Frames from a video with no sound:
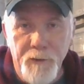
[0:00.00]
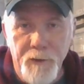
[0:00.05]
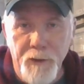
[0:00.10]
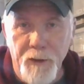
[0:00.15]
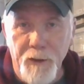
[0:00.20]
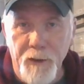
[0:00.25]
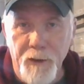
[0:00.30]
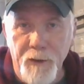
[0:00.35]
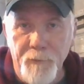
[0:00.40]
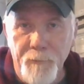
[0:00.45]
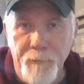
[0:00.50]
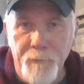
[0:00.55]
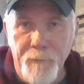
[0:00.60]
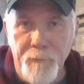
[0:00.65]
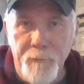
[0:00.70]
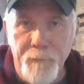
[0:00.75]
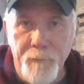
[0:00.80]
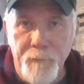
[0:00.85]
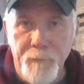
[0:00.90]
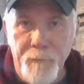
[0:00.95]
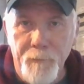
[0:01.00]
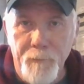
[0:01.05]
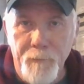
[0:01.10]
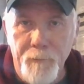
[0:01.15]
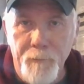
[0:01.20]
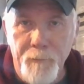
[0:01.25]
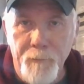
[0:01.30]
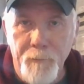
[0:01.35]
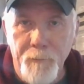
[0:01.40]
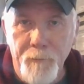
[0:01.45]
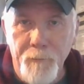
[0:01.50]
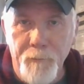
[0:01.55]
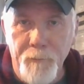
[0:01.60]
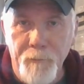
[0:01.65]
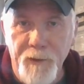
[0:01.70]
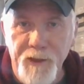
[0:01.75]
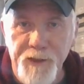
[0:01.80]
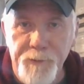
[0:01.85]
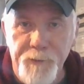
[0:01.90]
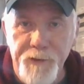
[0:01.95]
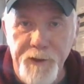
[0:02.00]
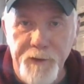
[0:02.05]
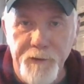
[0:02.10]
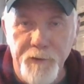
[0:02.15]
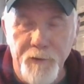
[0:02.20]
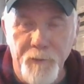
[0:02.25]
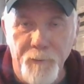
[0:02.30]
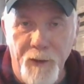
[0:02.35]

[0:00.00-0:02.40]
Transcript: Um, this particular